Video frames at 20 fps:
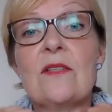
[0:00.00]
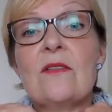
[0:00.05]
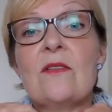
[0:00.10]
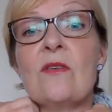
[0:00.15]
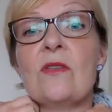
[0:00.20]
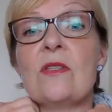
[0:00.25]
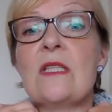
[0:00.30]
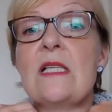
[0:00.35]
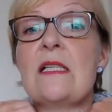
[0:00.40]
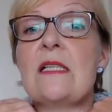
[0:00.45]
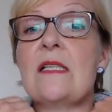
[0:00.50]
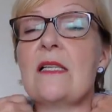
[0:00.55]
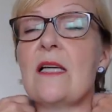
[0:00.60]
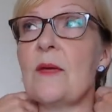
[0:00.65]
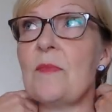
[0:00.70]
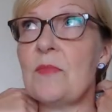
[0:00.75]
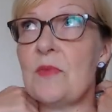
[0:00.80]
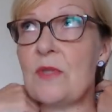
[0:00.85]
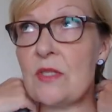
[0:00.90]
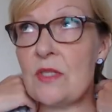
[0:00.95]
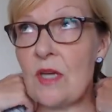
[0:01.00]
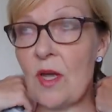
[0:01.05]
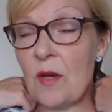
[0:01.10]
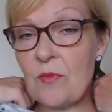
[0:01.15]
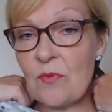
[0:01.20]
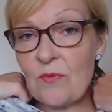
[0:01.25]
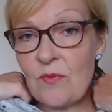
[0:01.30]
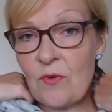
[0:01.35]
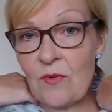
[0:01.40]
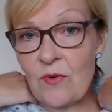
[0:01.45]
Not this time, but the time
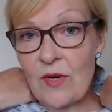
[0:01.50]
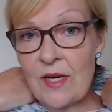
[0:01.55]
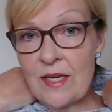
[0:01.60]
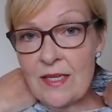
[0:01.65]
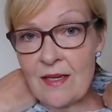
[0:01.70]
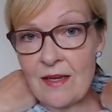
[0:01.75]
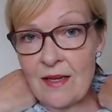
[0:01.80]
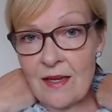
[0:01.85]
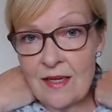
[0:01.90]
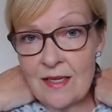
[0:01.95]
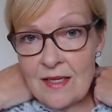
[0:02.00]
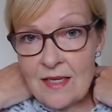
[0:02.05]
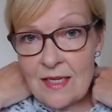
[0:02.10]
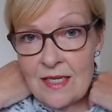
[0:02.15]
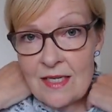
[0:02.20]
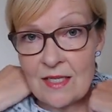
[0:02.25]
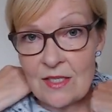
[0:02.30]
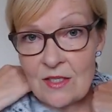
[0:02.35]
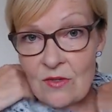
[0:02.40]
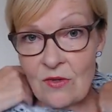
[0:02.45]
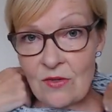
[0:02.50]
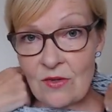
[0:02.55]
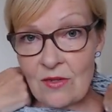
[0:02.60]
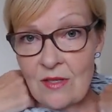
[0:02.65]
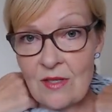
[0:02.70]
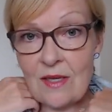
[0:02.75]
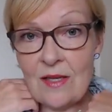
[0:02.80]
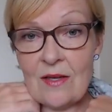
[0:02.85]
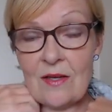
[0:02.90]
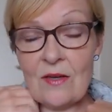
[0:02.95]
before I knitted on
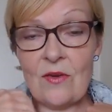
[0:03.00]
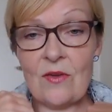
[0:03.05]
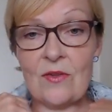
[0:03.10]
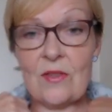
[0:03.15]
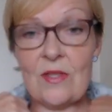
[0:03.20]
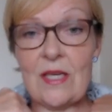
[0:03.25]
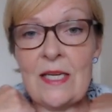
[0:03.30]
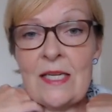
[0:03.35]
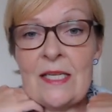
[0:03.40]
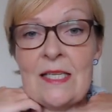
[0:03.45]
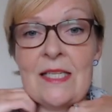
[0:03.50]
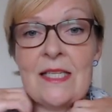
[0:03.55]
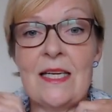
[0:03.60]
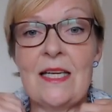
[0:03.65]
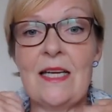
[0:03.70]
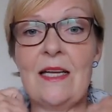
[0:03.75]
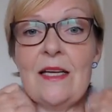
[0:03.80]
this.